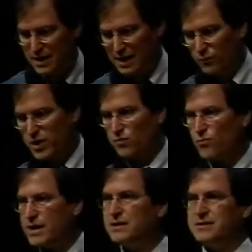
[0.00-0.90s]
And we are
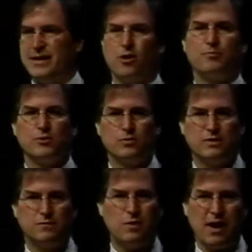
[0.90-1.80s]
ready to help you.
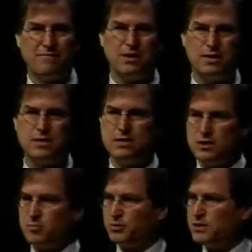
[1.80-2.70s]
If you have any
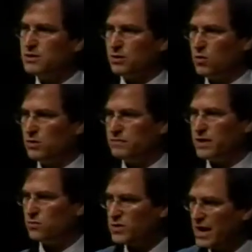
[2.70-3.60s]
needs, please get a hold of
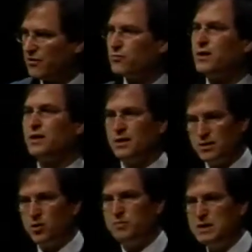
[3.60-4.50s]
us. We have
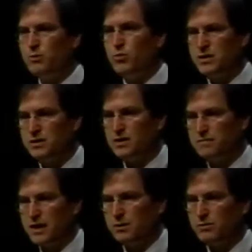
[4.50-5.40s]
people we can get
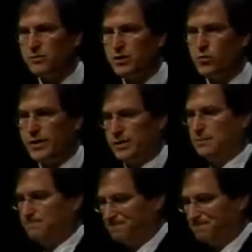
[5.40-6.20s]
available very quickly.